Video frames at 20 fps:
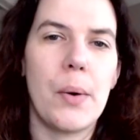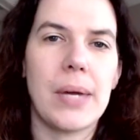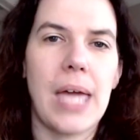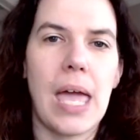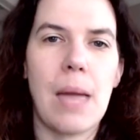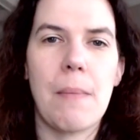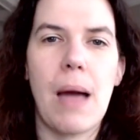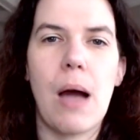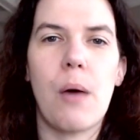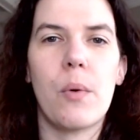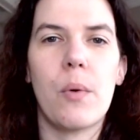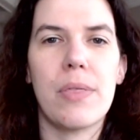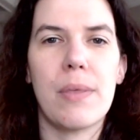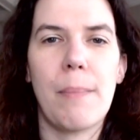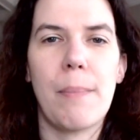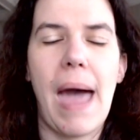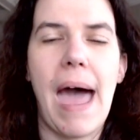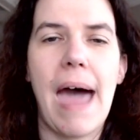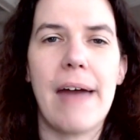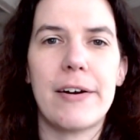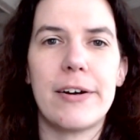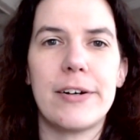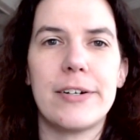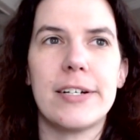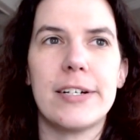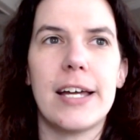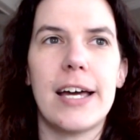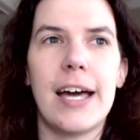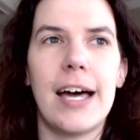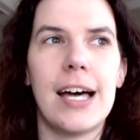came out with a
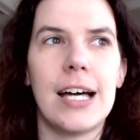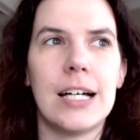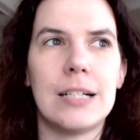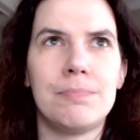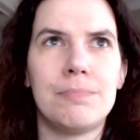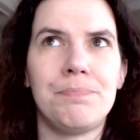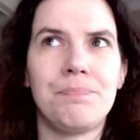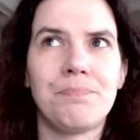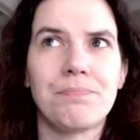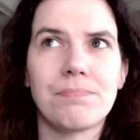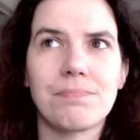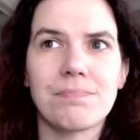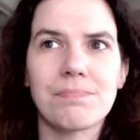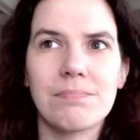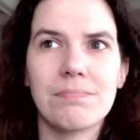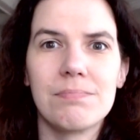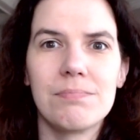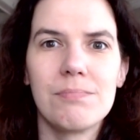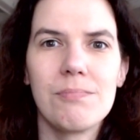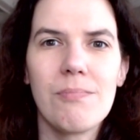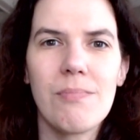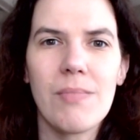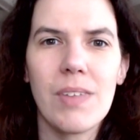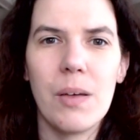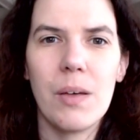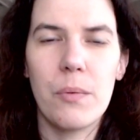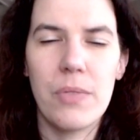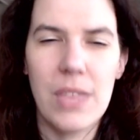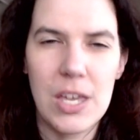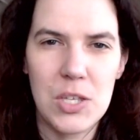pattern
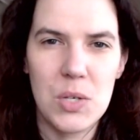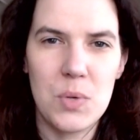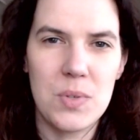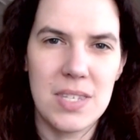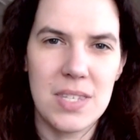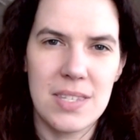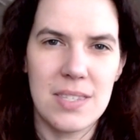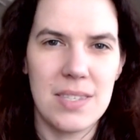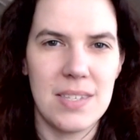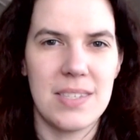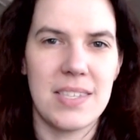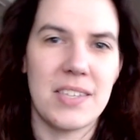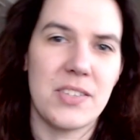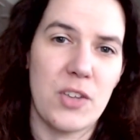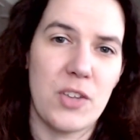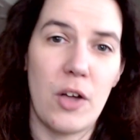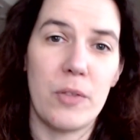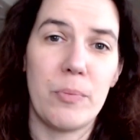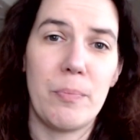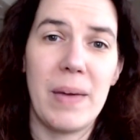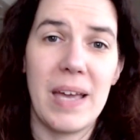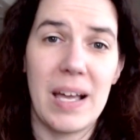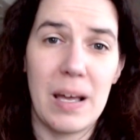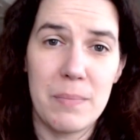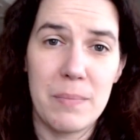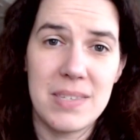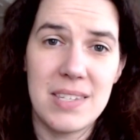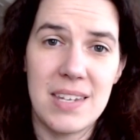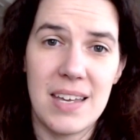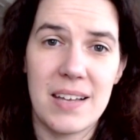that uses these things called
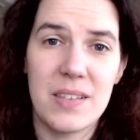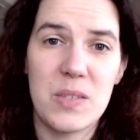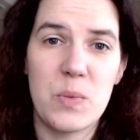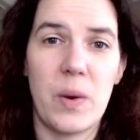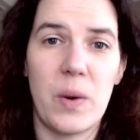pick-up sticks,